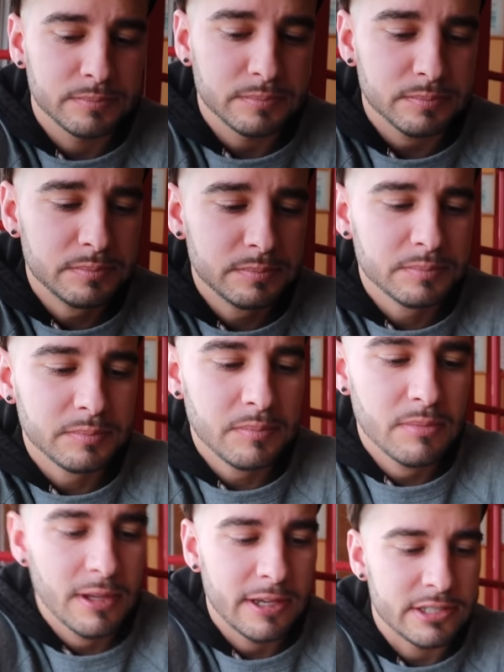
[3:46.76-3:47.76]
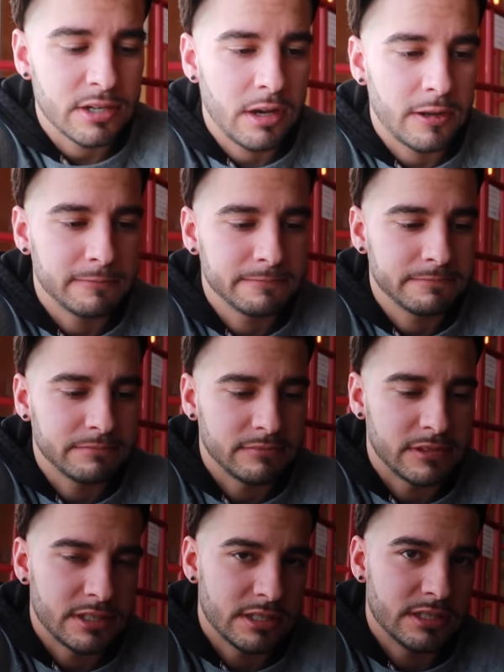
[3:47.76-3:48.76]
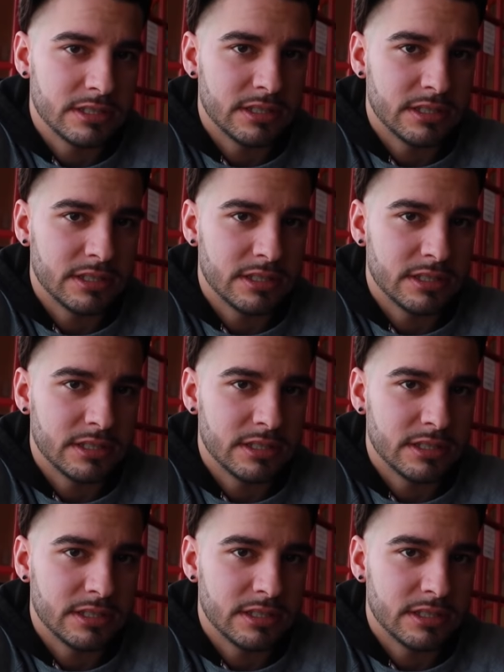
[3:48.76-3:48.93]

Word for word: Let me taste it. It's hot. It's, it's,